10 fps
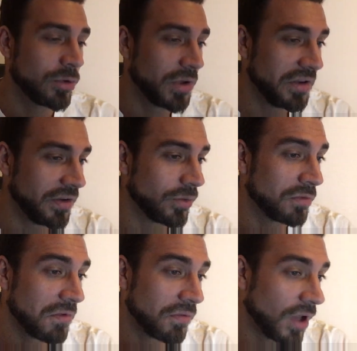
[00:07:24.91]
Sam
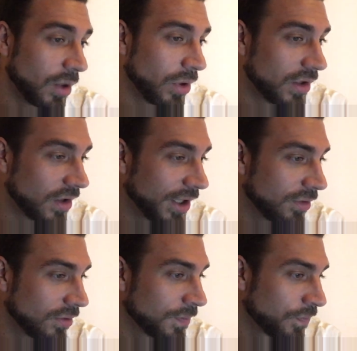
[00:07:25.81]
Creasey to win the flyweight
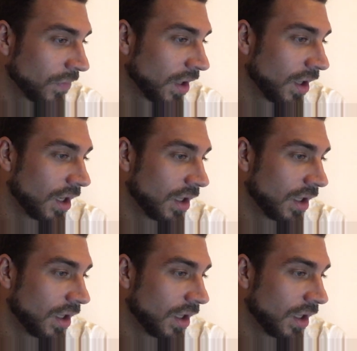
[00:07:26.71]
title